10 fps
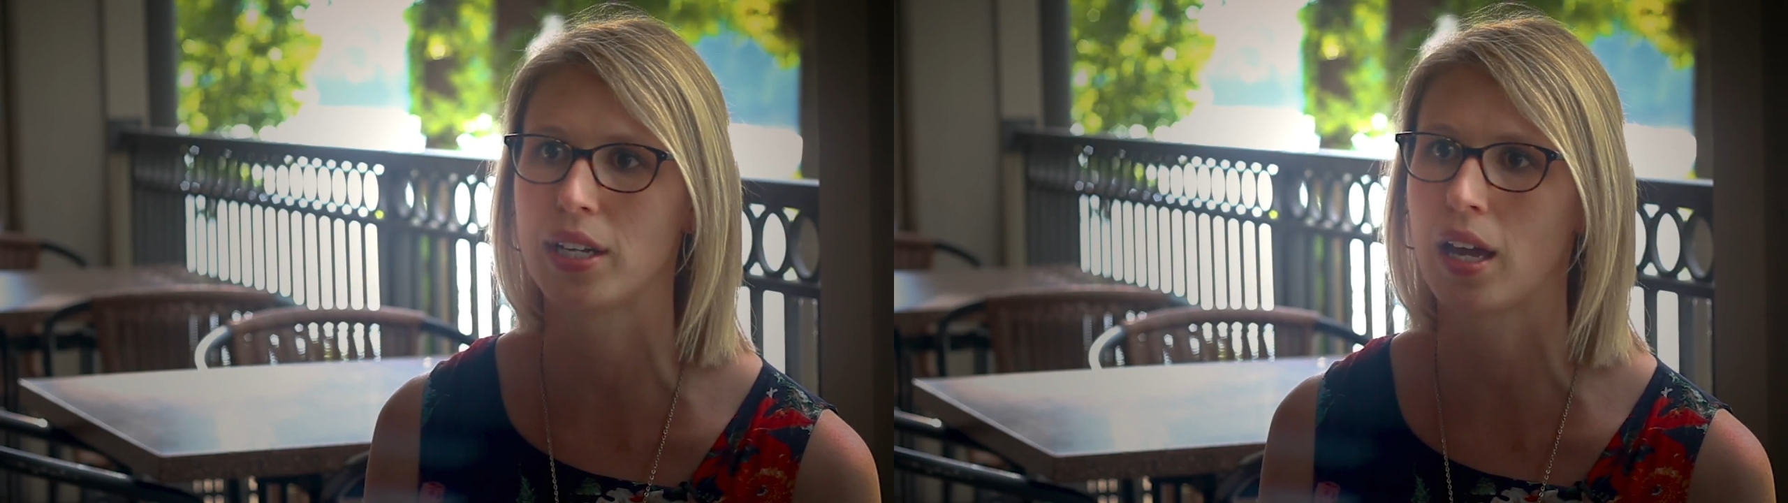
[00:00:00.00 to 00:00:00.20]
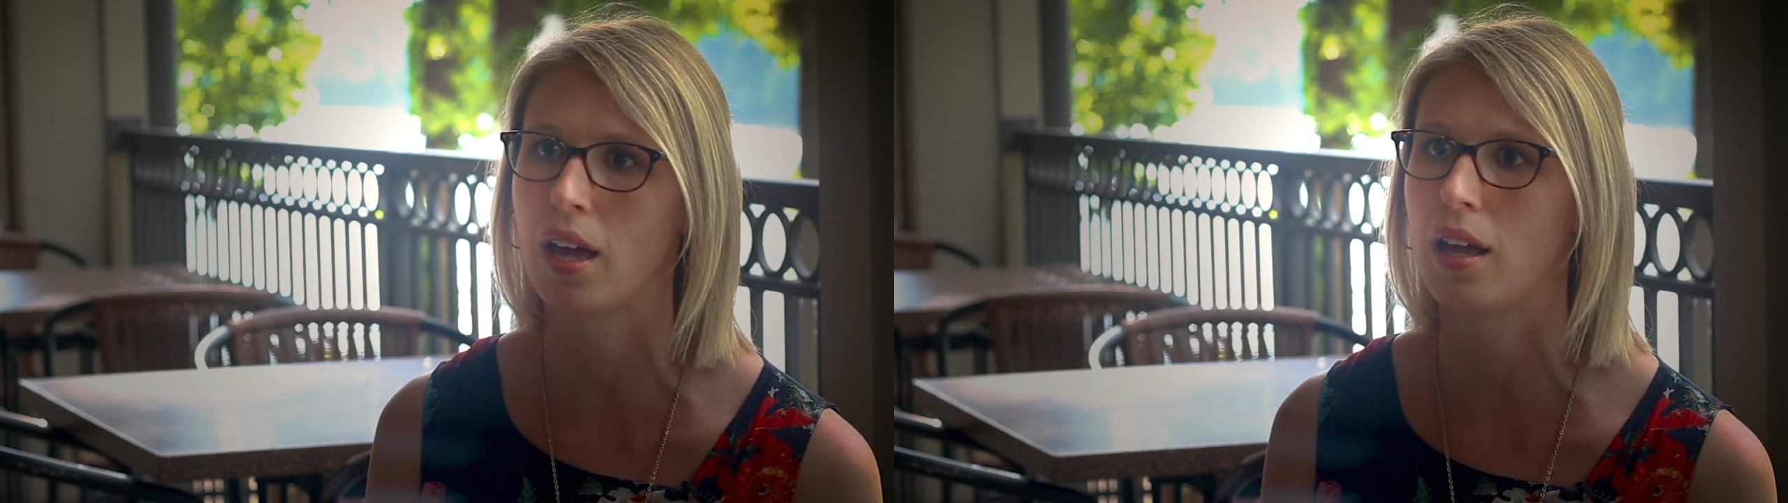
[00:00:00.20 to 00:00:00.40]

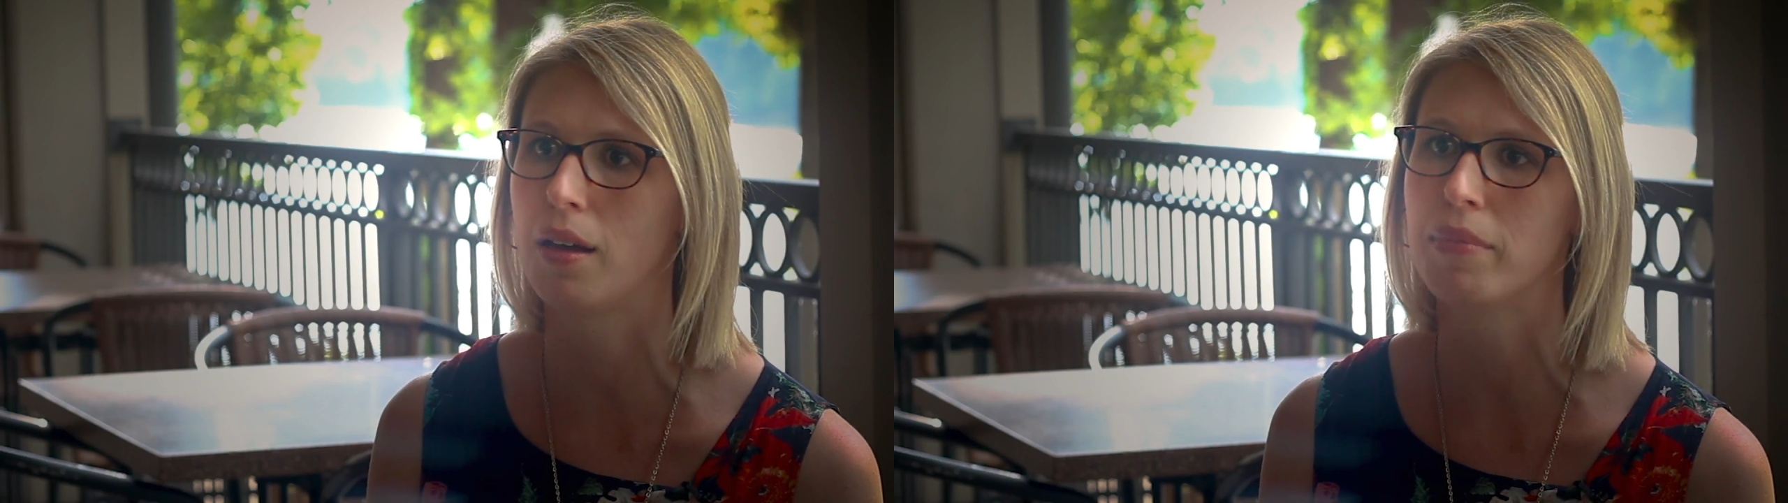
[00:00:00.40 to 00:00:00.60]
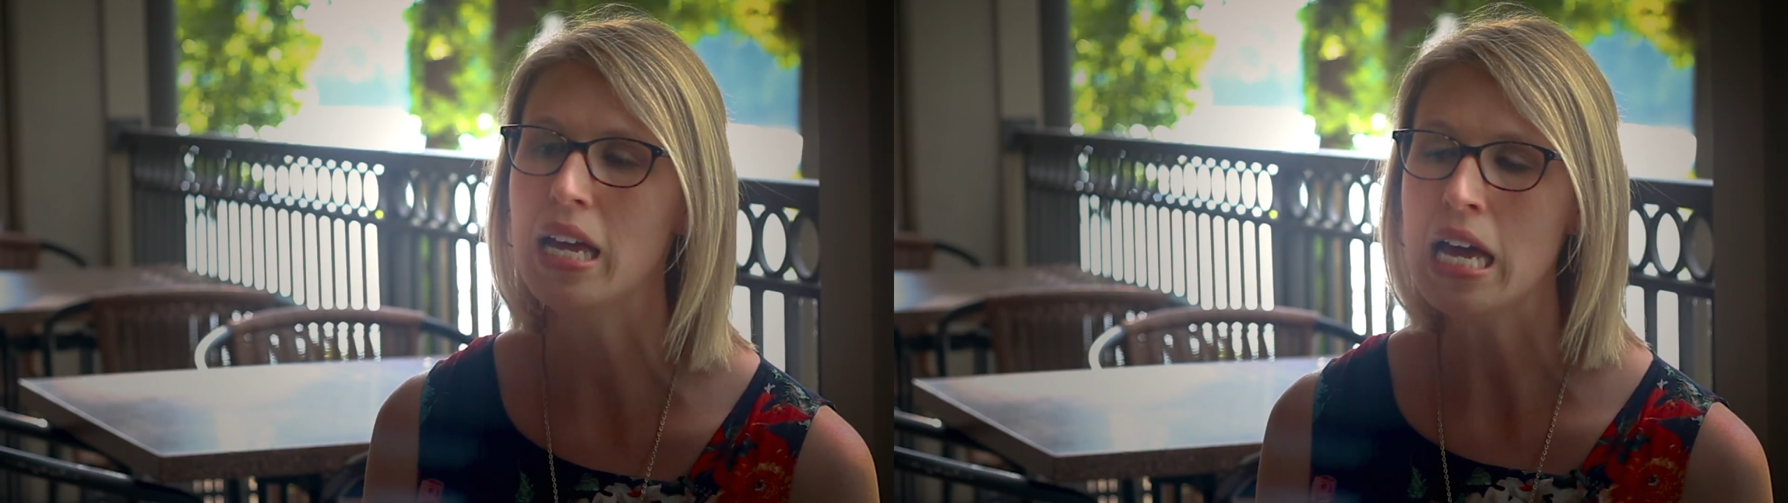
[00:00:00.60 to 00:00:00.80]

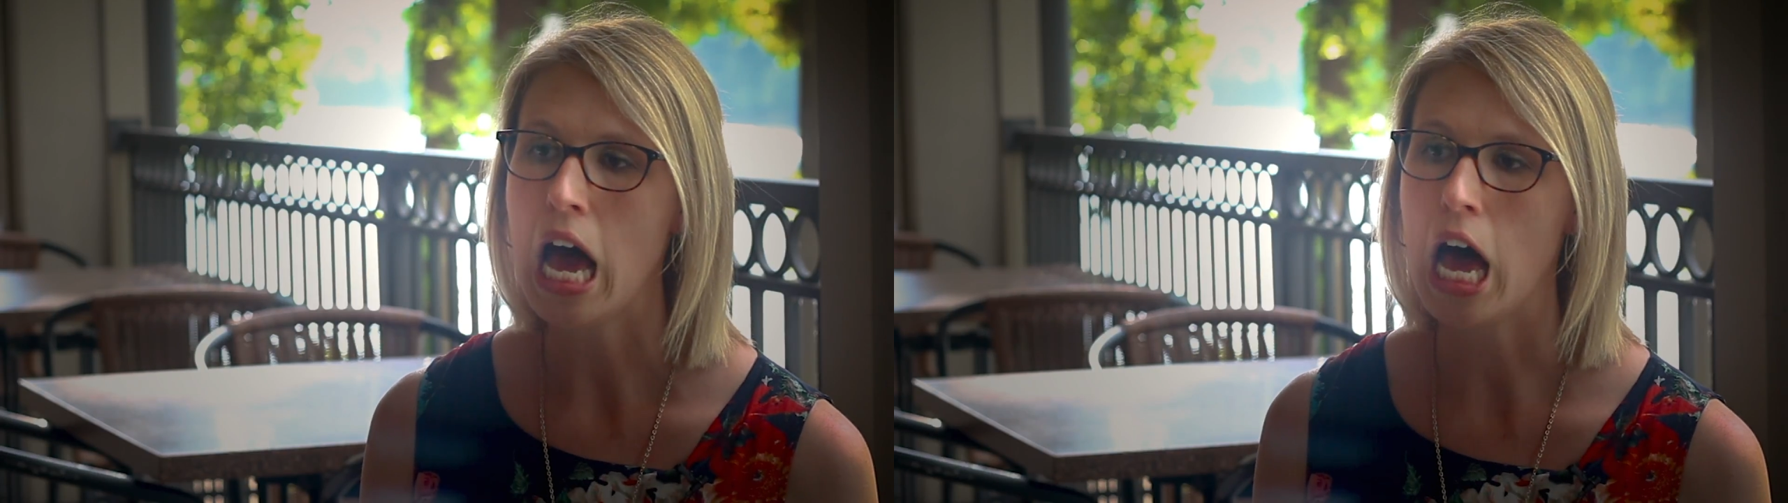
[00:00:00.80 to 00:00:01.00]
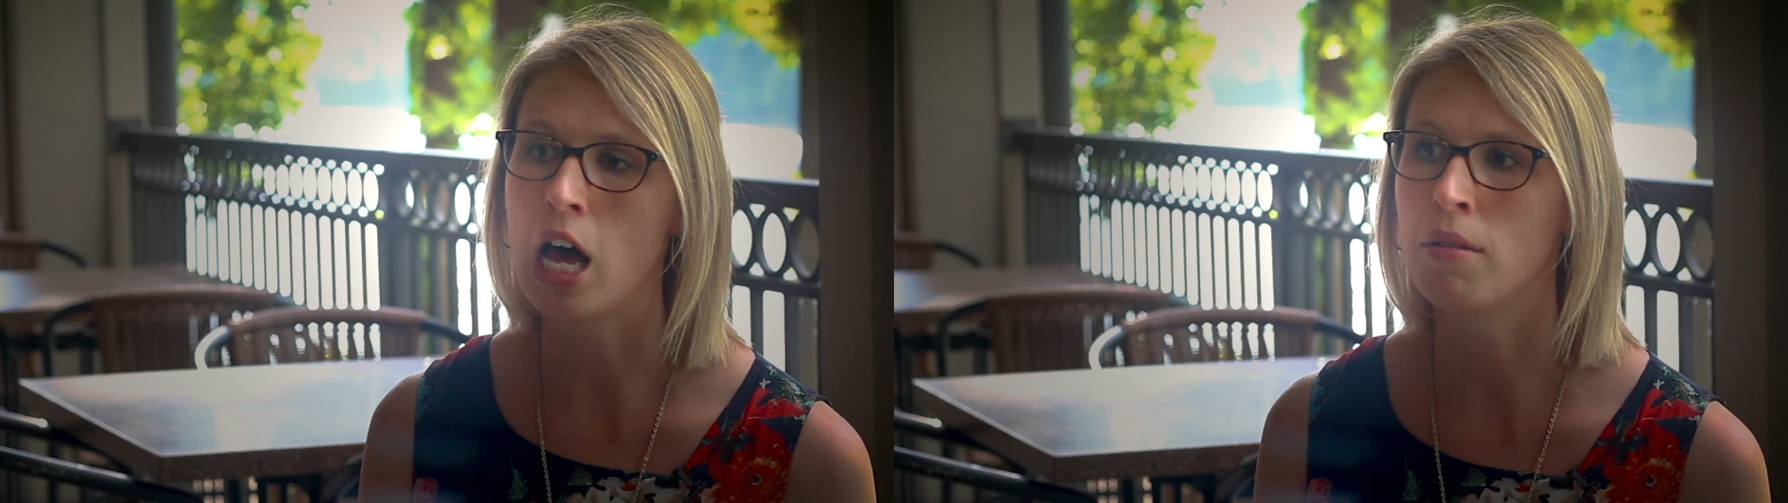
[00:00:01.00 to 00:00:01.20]
come.
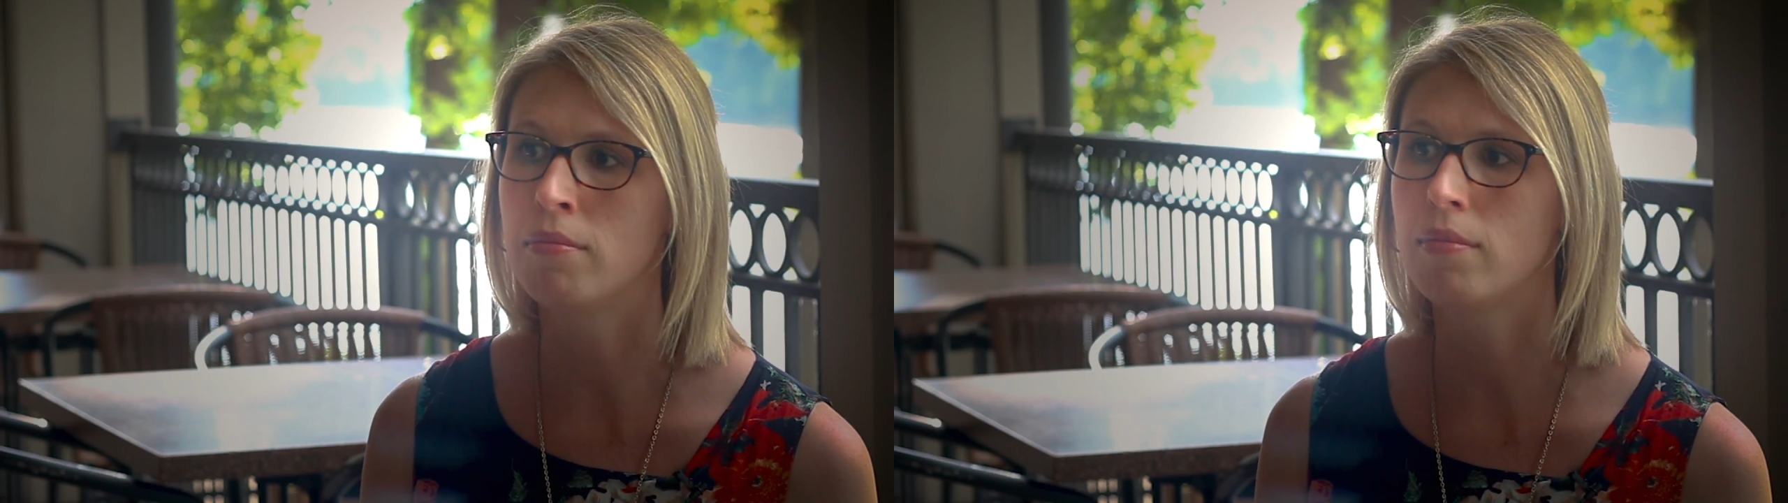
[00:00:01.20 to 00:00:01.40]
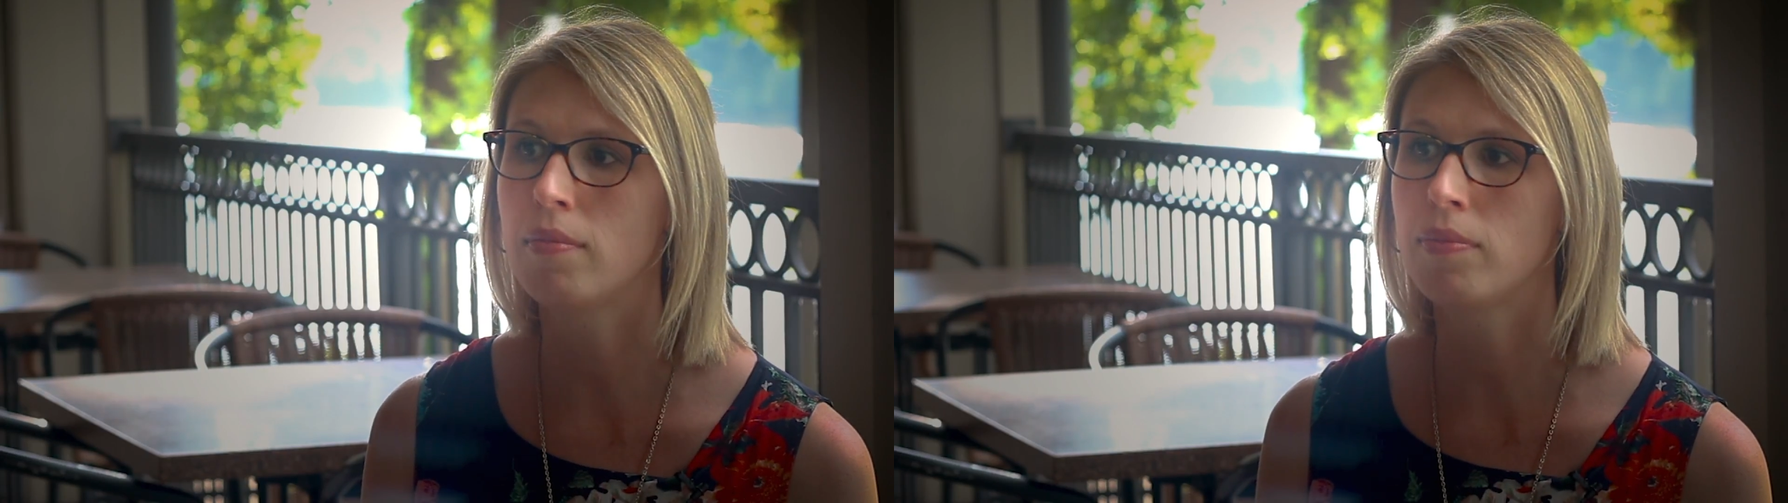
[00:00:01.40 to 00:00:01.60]
Um,